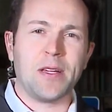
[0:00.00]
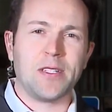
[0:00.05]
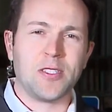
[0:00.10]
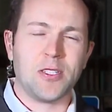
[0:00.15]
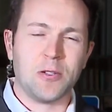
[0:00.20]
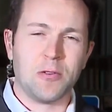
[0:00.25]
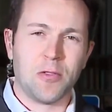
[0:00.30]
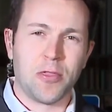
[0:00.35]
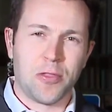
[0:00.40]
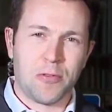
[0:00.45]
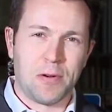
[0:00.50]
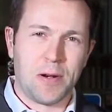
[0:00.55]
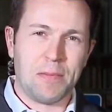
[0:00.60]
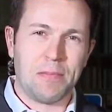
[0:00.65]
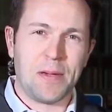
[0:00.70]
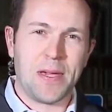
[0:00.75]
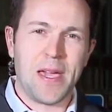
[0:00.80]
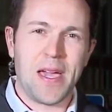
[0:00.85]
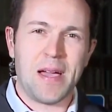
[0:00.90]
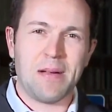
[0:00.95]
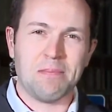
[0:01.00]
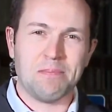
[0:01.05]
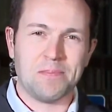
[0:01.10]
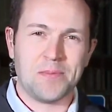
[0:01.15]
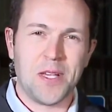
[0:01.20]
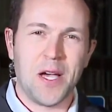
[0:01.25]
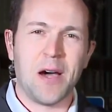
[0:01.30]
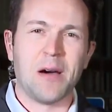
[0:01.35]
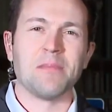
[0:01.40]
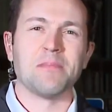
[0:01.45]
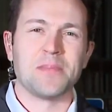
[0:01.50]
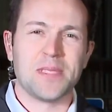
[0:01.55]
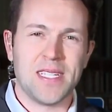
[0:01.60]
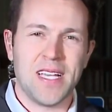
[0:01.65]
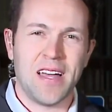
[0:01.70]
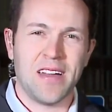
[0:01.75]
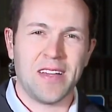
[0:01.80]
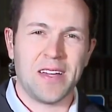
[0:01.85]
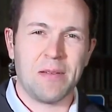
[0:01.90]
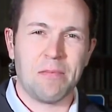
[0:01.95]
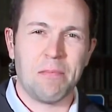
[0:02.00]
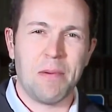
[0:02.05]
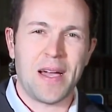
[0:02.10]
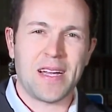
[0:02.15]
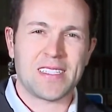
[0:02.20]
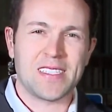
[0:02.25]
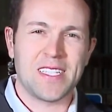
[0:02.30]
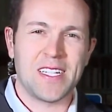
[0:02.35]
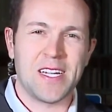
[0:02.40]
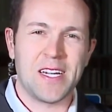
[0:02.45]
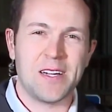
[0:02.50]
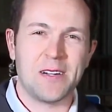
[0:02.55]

to 3 p.m. Tom, Sally, back to